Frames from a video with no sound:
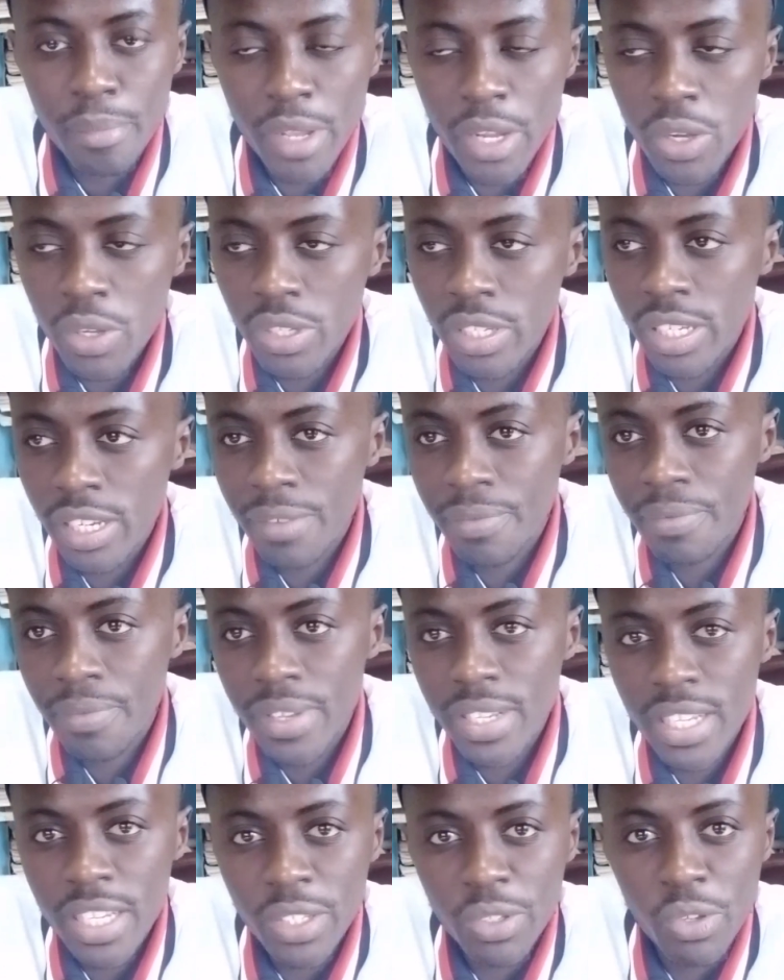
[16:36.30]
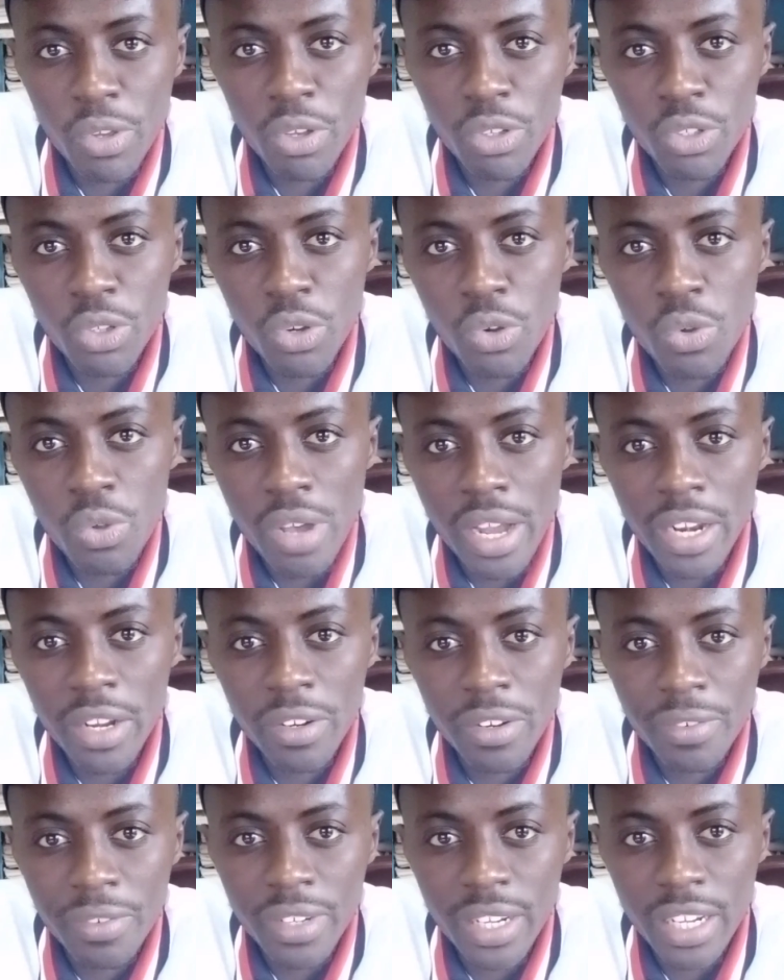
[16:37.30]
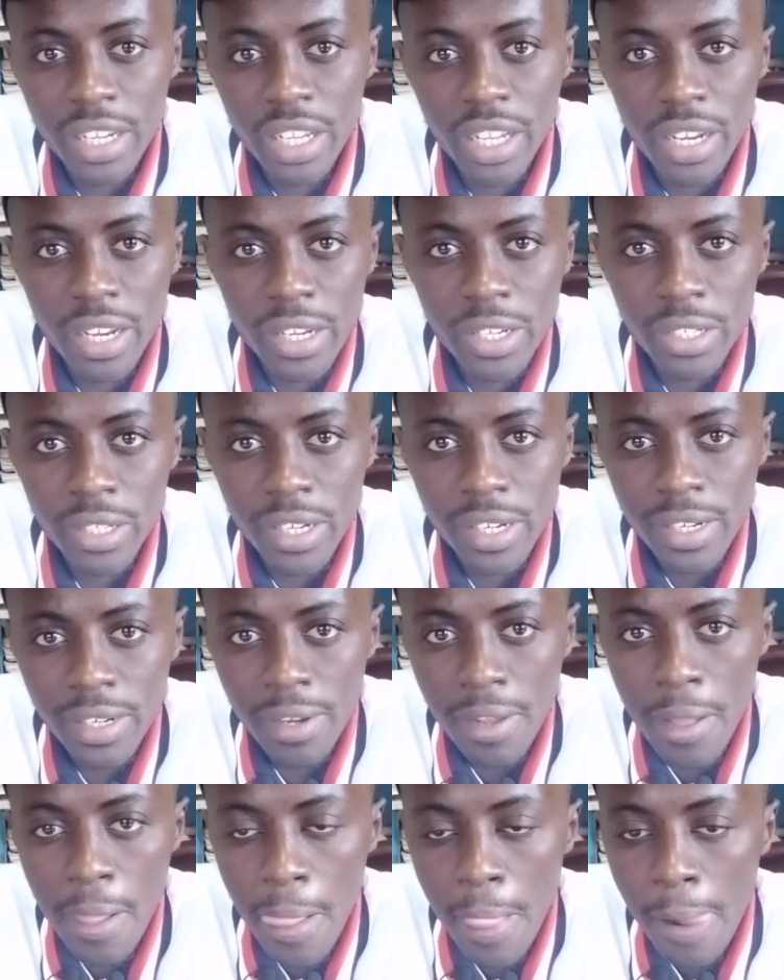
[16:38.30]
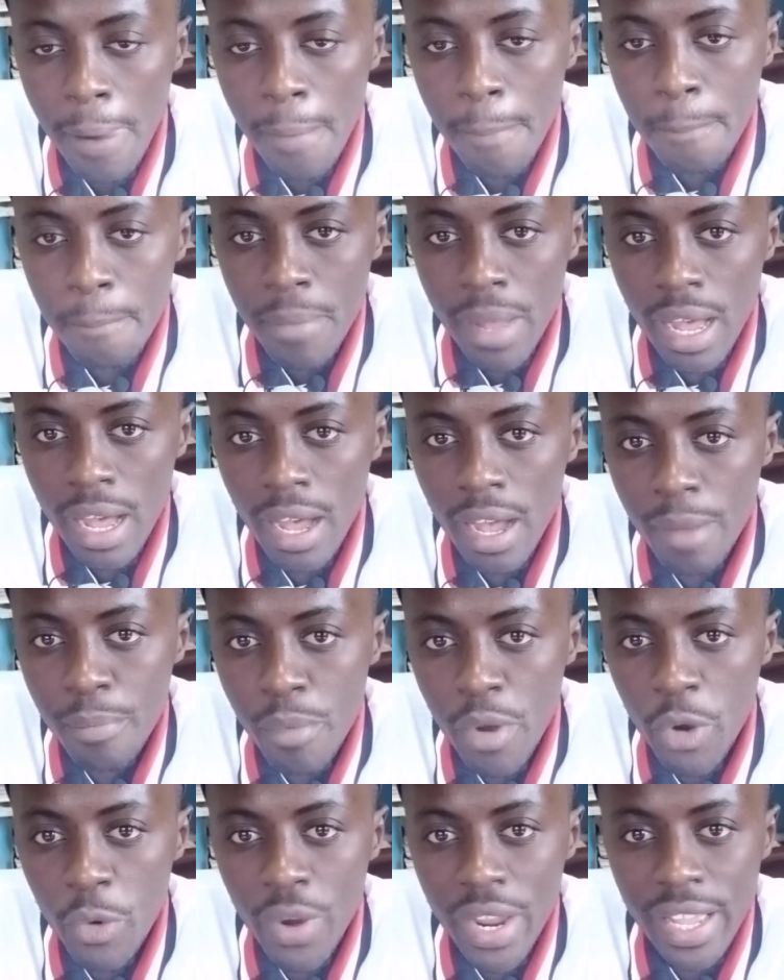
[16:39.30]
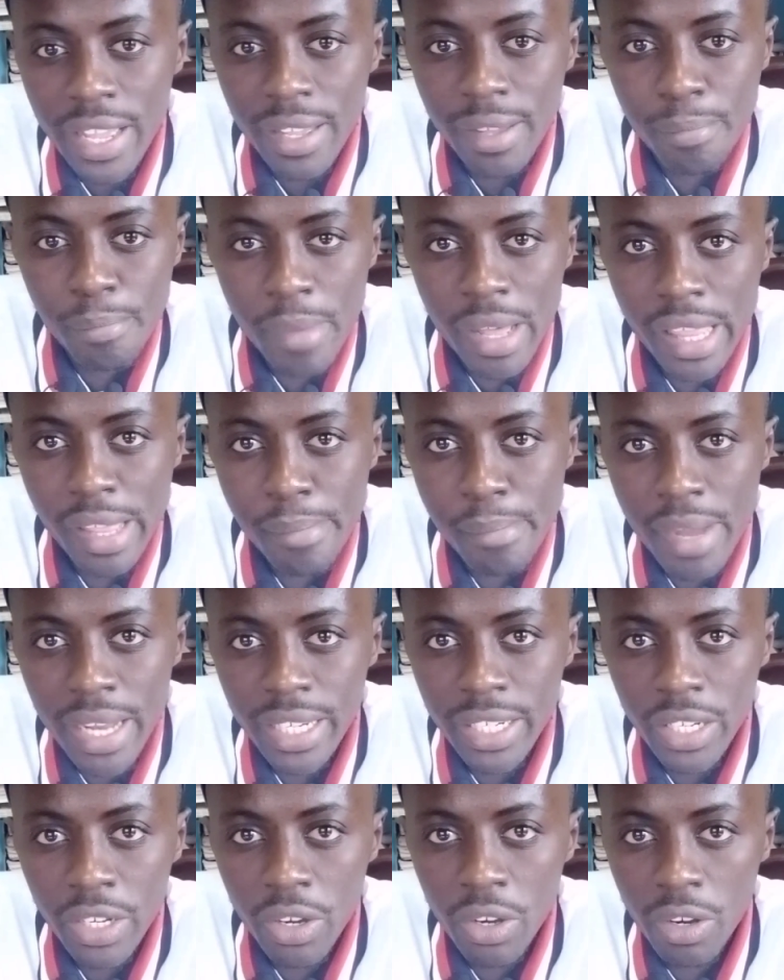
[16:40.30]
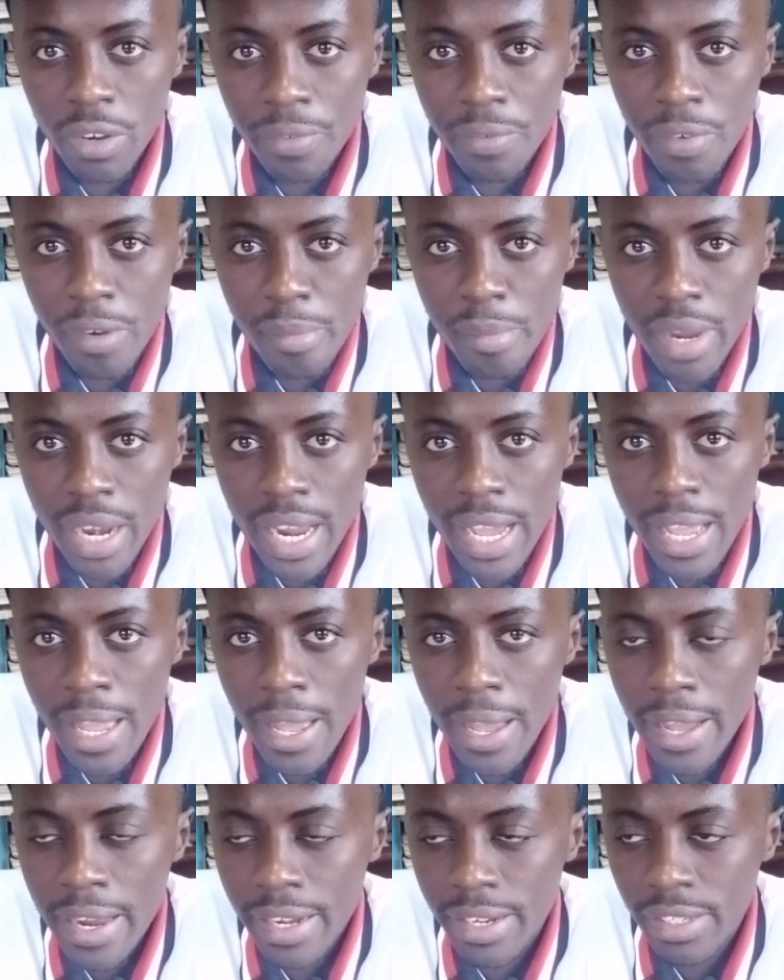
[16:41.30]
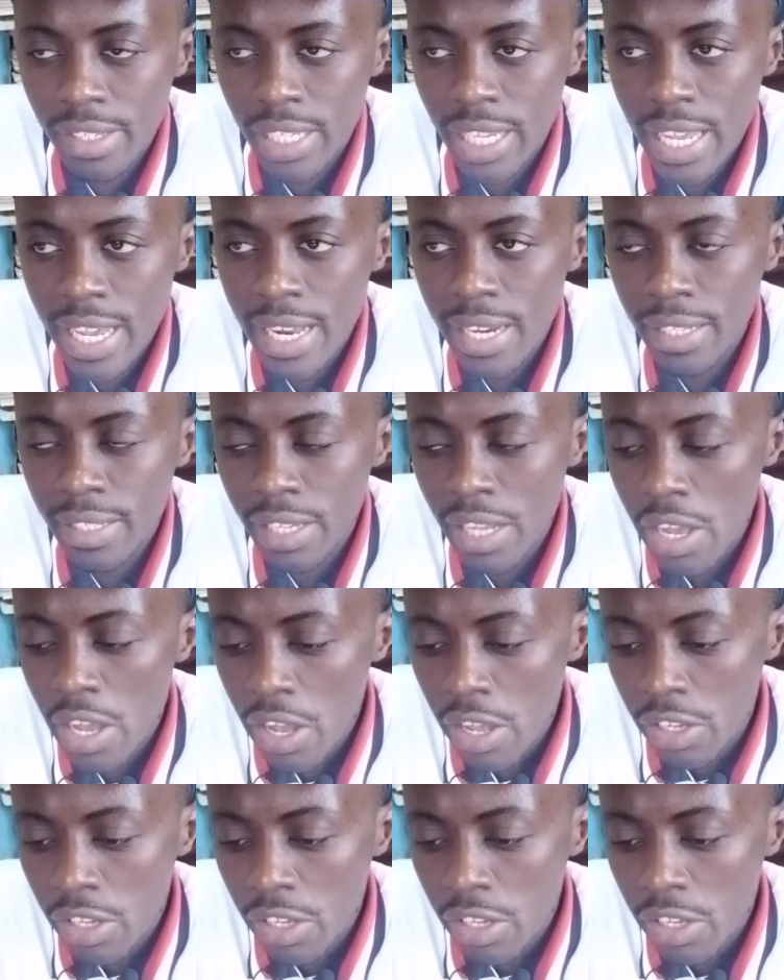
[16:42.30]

because in physics you also do a lot of calculation, borrowing mathematical formulae and skills.